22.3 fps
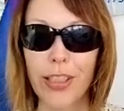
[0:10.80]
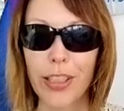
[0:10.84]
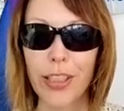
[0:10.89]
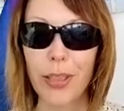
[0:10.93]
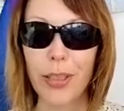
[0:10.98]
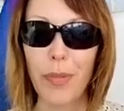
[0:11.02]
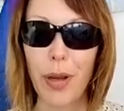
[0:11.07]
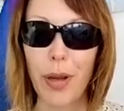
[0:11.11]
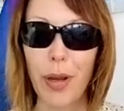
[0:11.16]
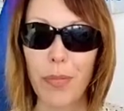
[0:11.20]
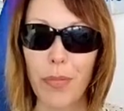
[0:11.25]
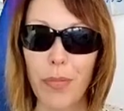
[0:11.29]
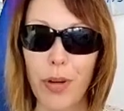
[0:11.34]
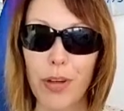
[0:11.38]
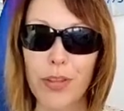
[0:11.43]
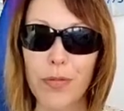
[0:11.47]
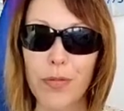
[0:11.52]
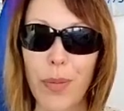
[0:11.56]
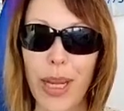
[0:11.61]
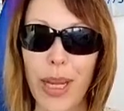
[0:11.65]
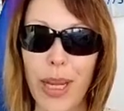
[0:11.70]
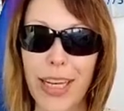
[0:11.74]
team
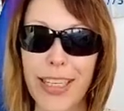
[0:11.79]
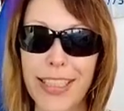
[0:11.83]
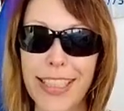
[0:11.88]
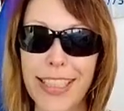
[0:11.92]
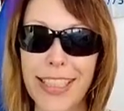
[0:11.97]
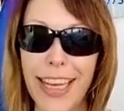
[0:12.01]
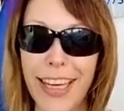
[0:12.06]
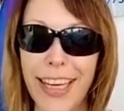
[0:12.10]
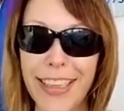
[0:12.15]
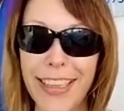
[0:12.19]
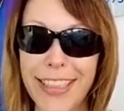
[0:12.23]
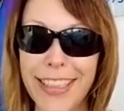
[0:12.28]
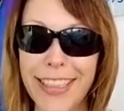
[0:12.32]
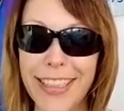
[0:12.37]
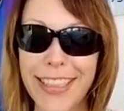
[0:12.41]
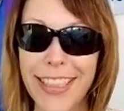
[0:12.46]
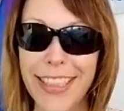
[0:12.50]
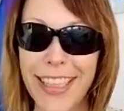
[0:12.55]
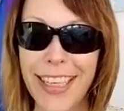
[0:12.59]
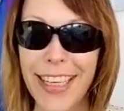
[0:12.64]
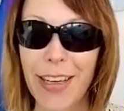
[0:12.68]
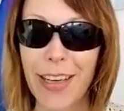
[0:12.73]
members, Megan
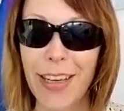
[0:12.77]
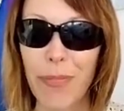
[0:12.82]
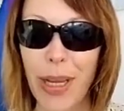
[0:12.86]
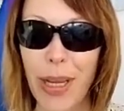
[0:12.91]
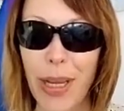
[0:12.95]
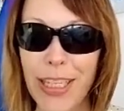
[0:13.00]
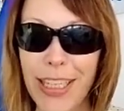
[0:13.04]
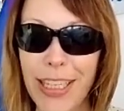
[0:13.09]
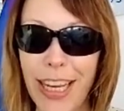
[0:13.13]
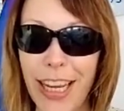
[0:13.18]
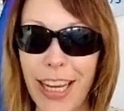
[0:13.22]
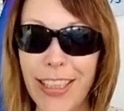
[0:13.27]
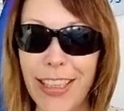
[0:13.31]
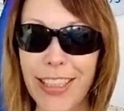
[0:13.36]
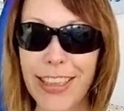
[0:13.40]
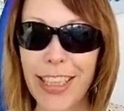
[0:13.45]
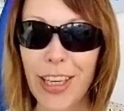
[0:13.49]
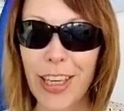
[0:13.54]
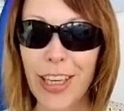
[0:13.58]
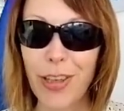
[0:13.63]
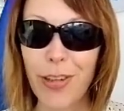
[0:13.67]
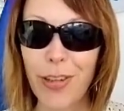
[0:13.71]
Kelly. Megan Kelly,
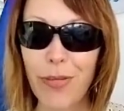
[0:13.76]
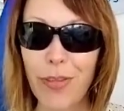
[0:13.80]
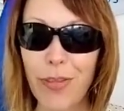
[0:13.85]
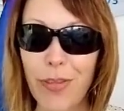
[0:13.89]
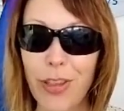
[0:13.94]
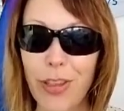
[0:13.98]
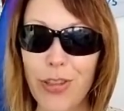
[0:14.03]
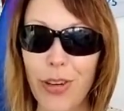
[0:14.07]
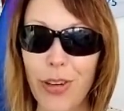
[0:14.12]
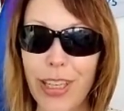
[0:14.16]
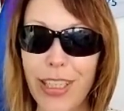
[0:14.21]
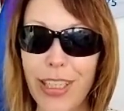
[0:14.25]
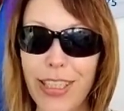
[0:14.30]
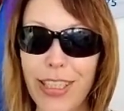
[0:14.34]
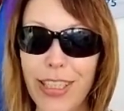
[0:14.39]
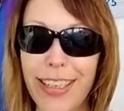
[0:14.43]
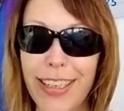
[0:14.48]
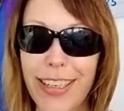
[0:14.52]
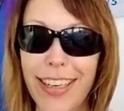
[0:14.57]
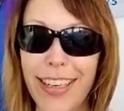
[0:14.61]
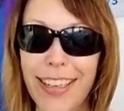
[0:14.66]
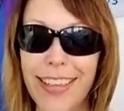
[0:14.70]
thank you for
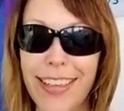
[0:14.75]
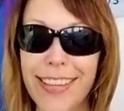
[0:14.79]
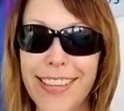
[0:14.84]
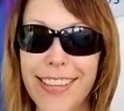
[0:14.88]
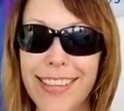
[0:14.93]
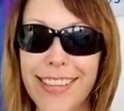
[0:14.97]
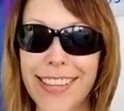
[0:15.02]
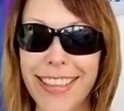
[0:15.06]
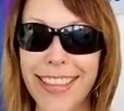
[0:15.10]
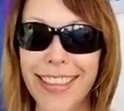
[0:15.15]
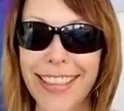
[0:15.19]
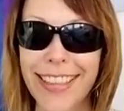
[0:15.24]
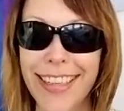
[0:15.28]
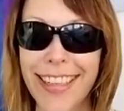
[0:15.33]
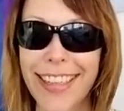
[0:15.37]
joining us.